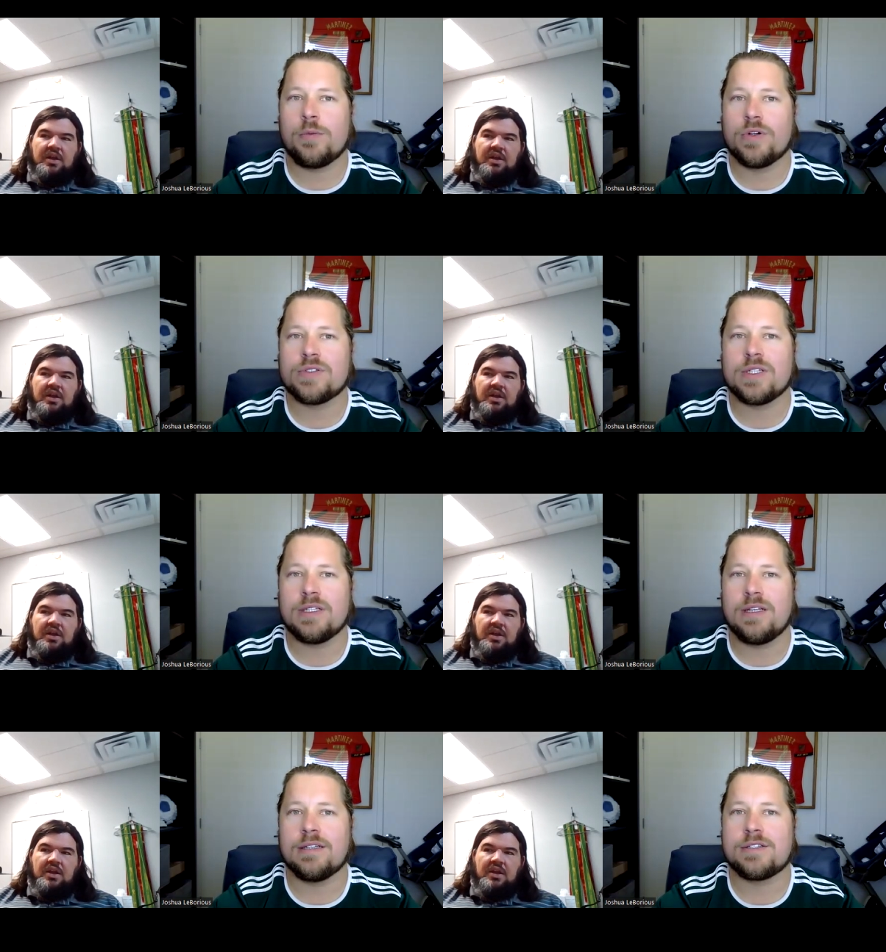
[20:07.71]
Speaker 1: person
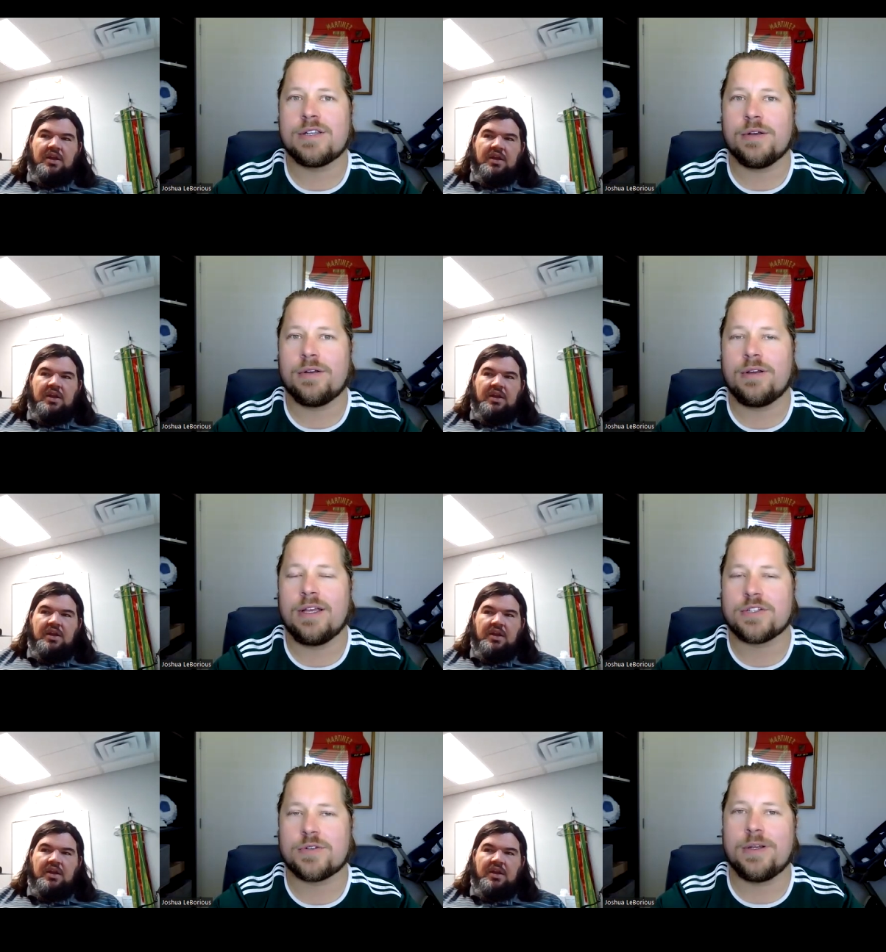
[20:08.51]
in the history
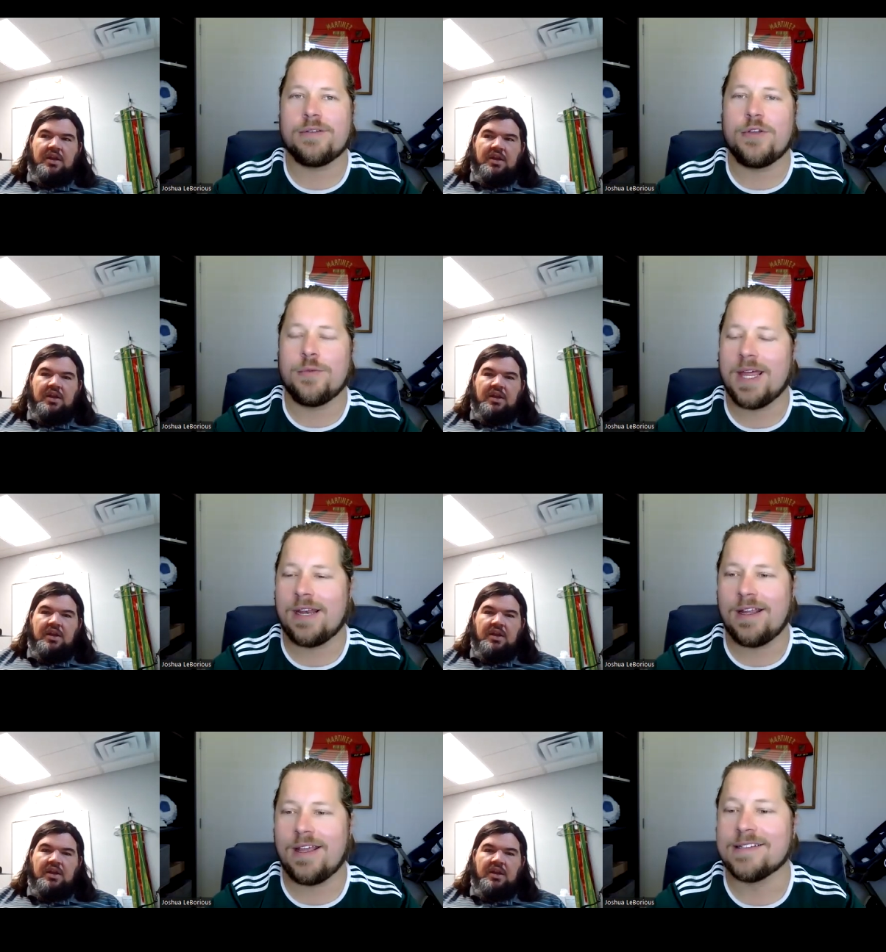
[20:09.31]
history of
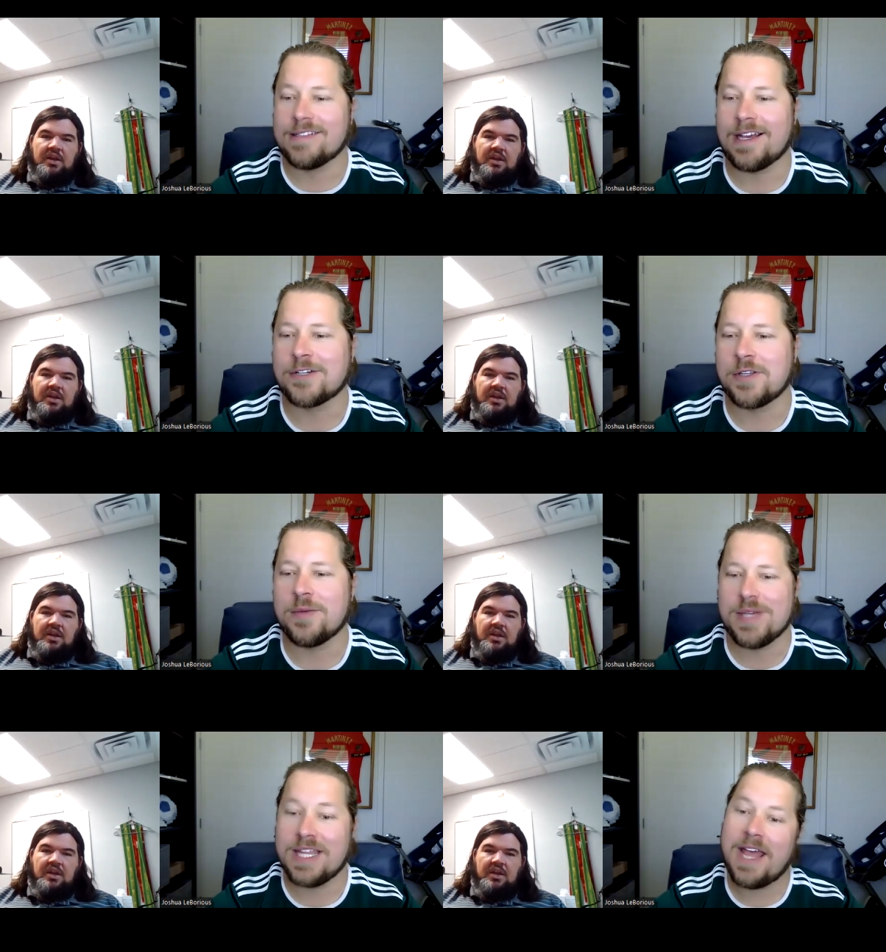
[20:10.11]
humanity has
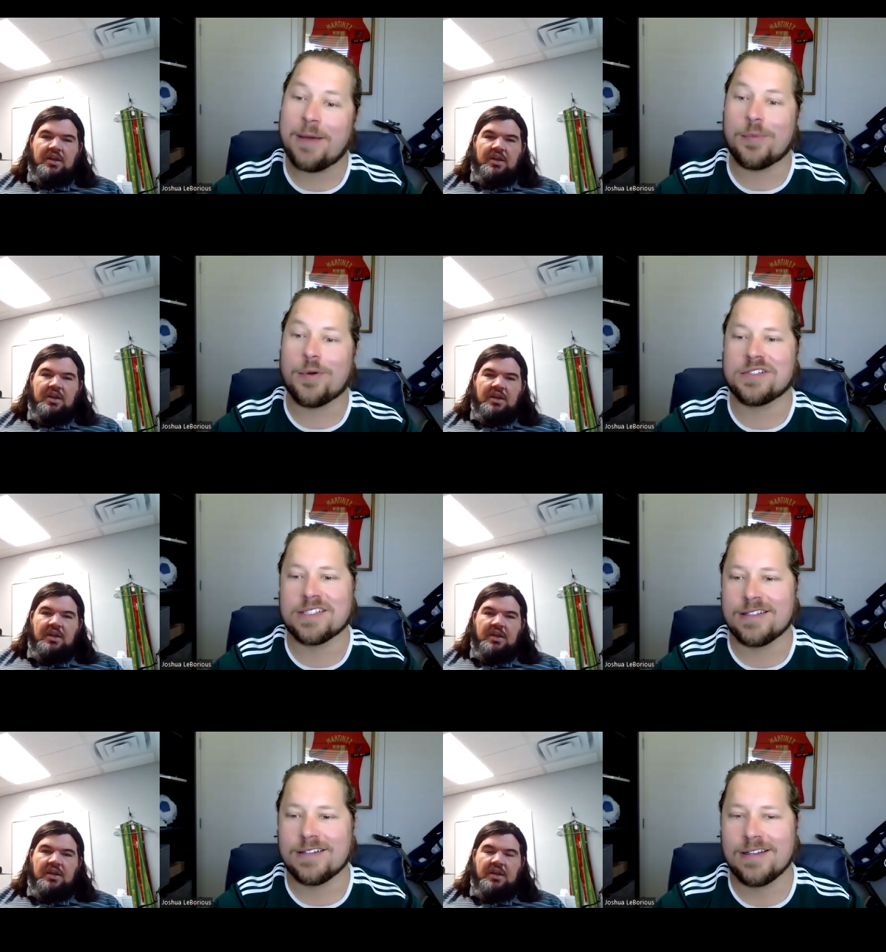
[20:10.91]
actually been that
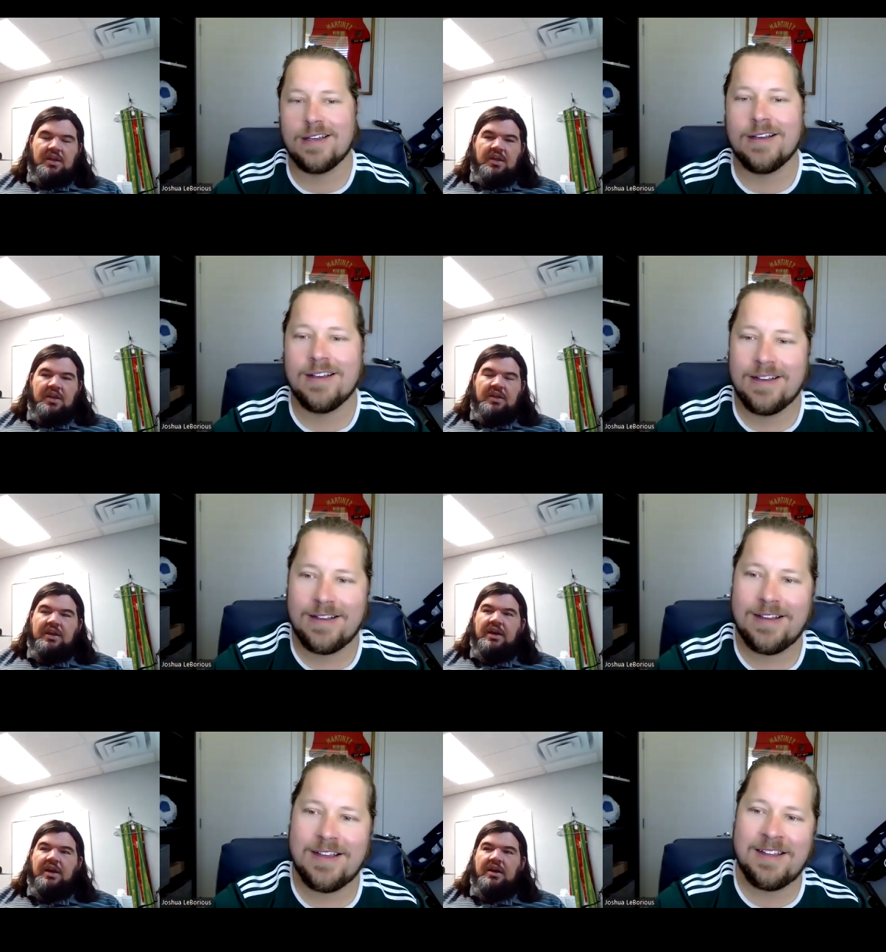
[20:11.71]
person.
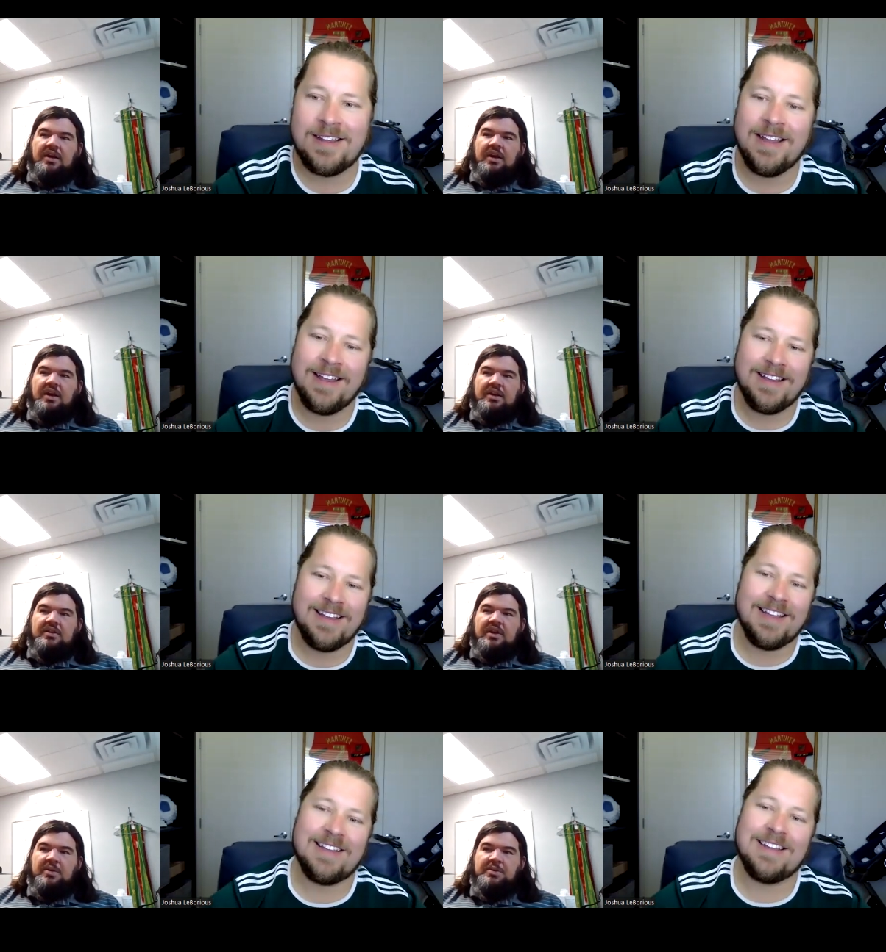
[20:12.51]
Speaker 2: Yeah, and
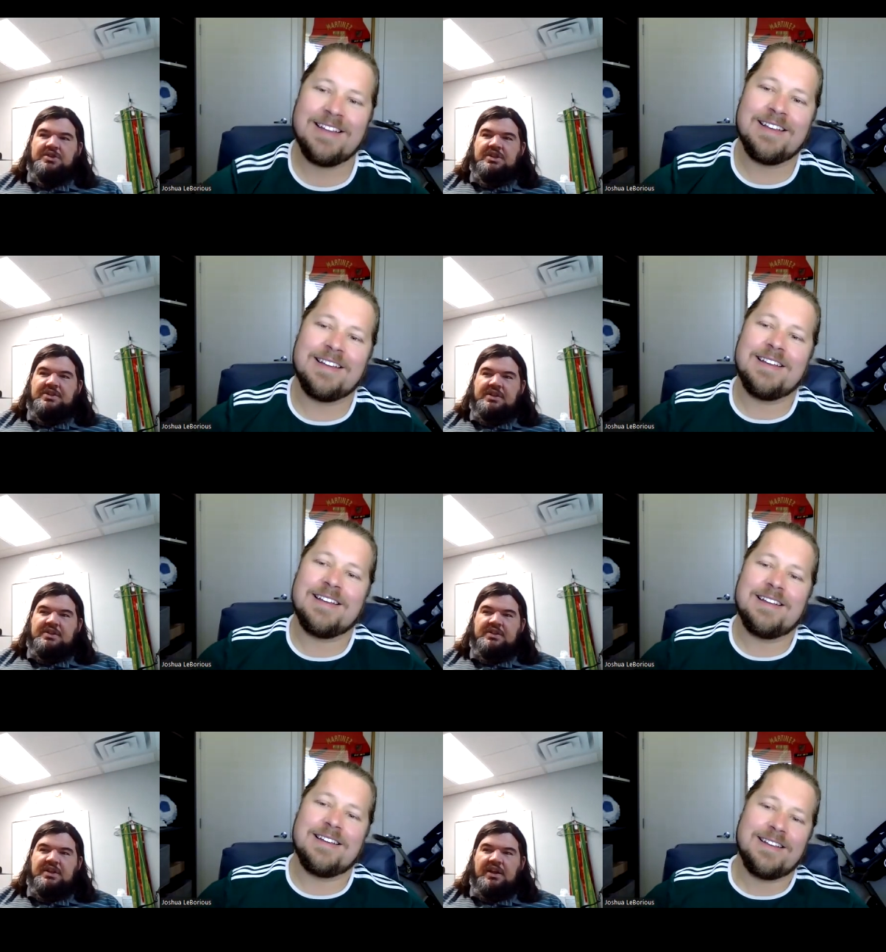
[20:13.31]
his name is
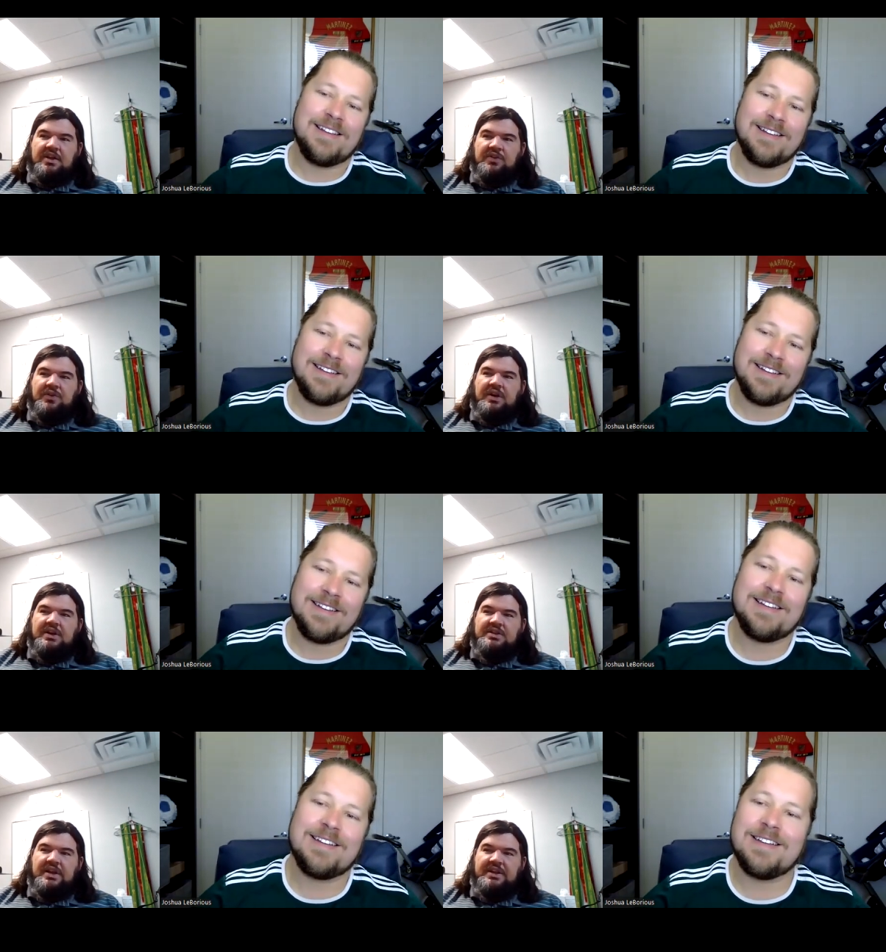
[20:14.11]
Jesus, and as far
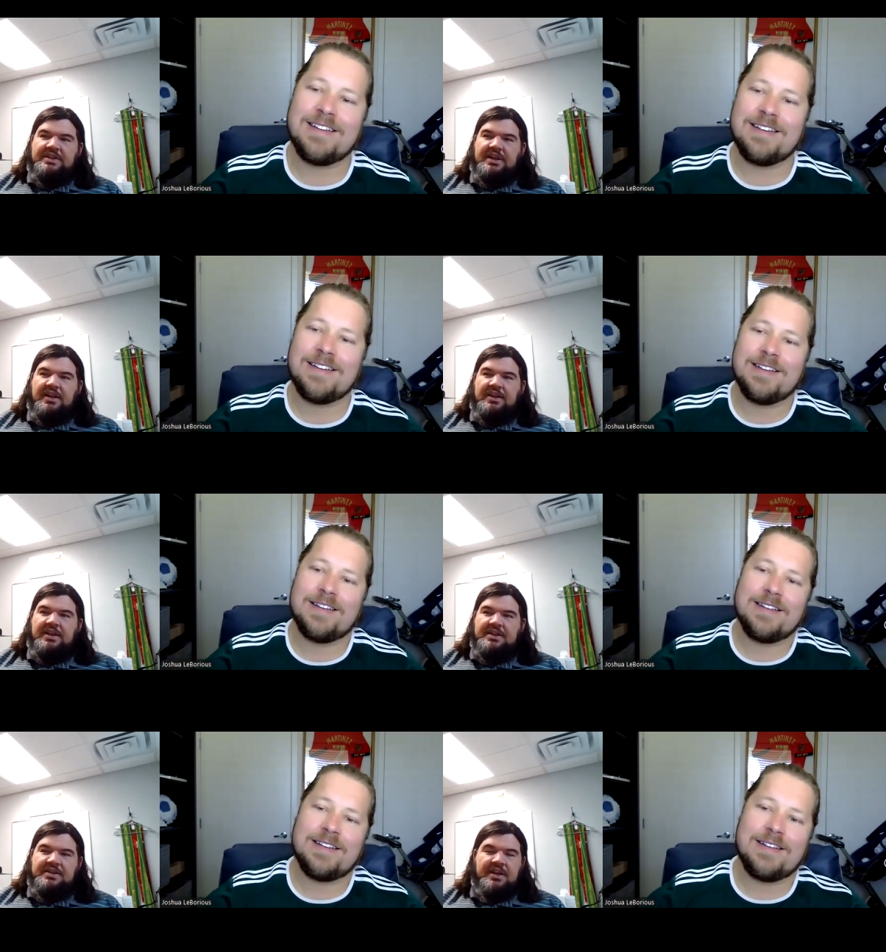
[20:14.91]
as I can tell, he
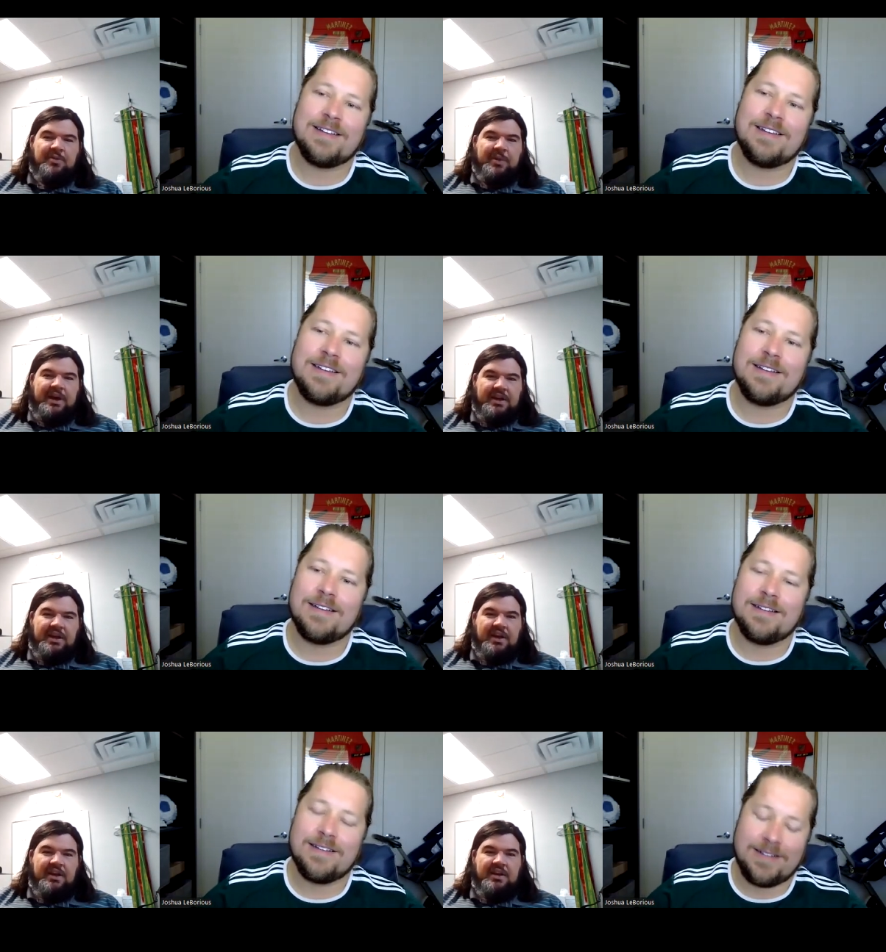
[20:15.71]
hasn't come back
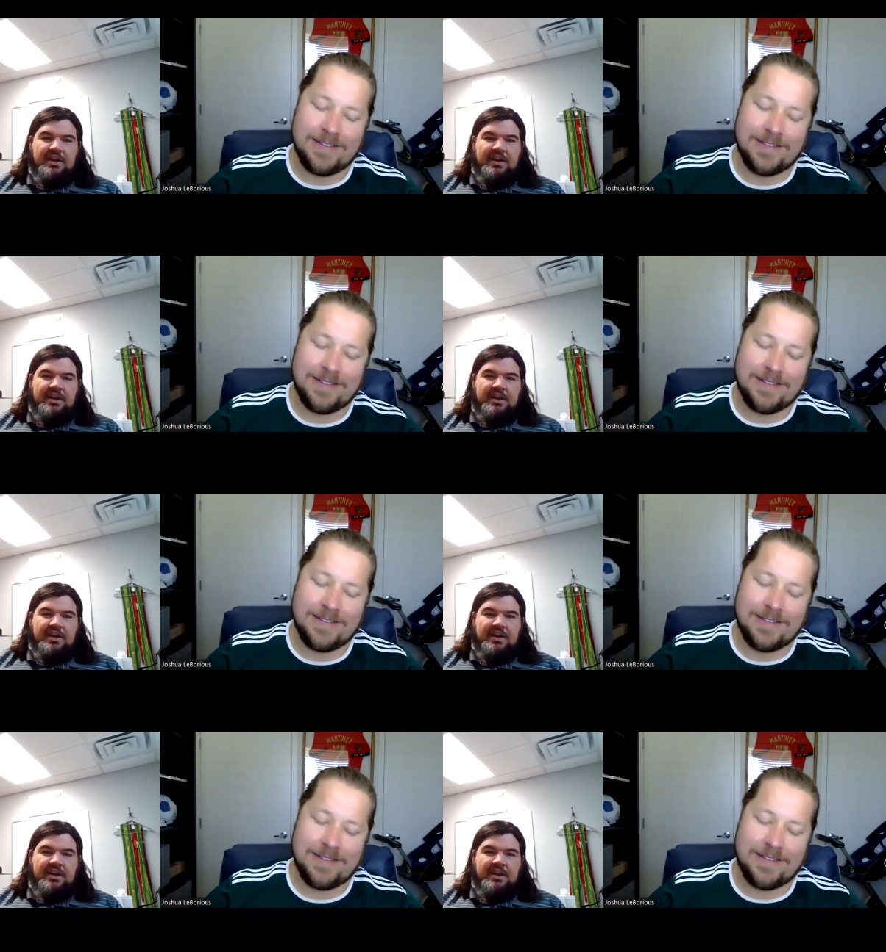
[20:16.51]
yet.